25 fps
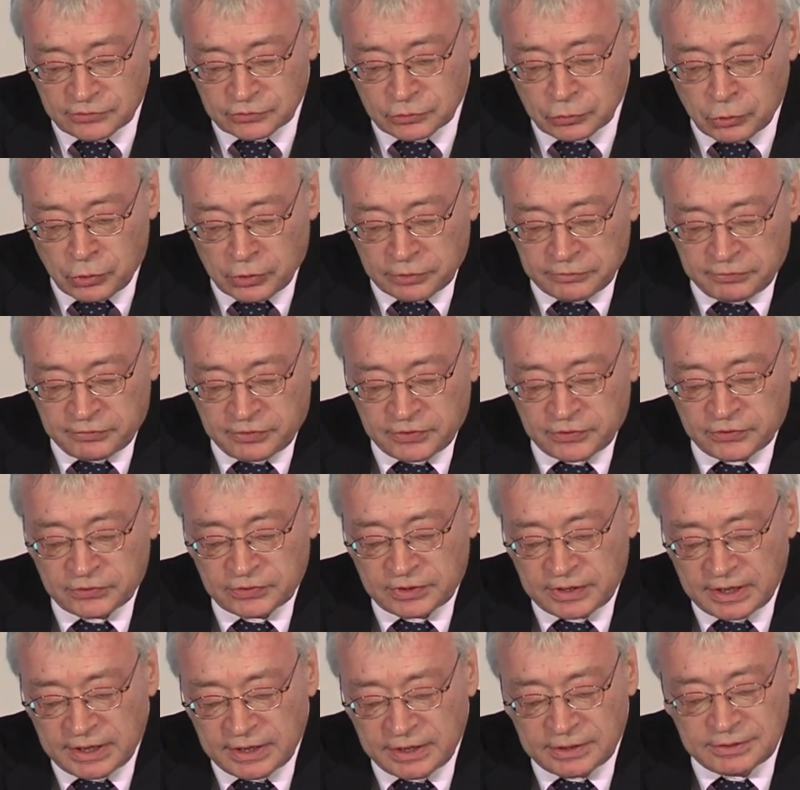
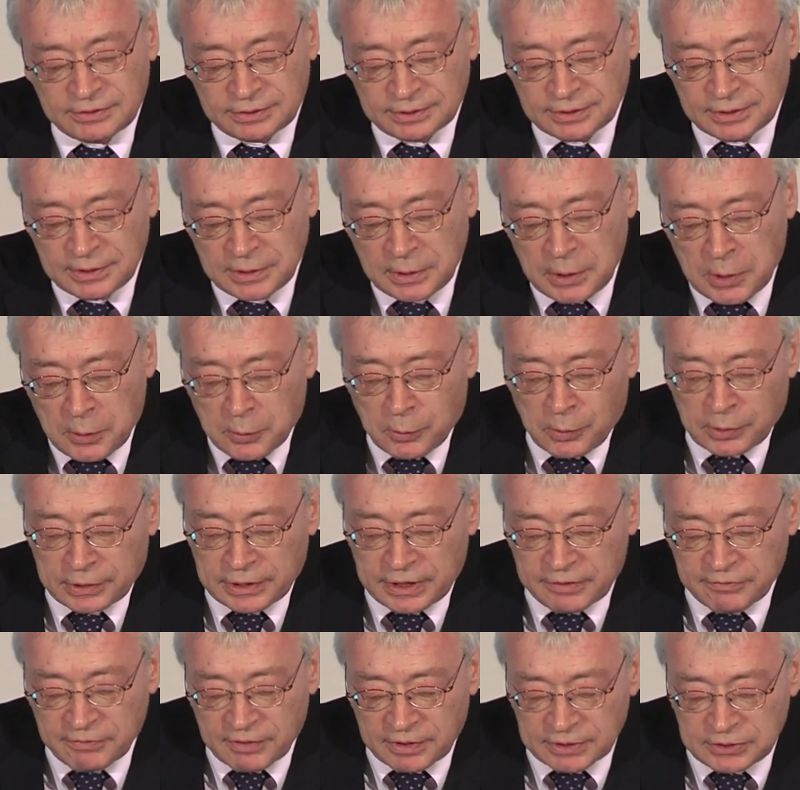confiscate
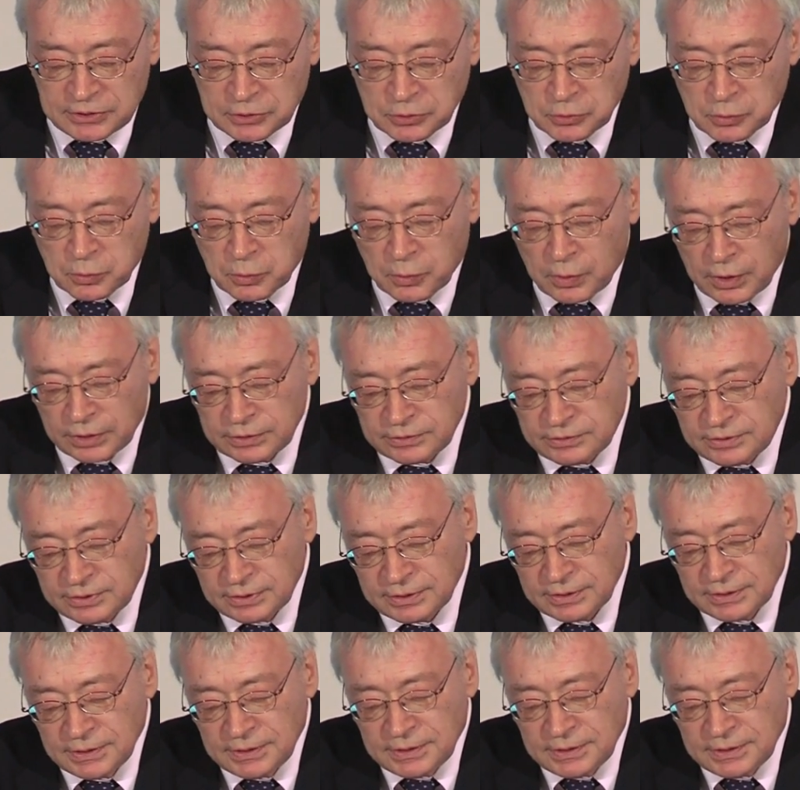whatever you want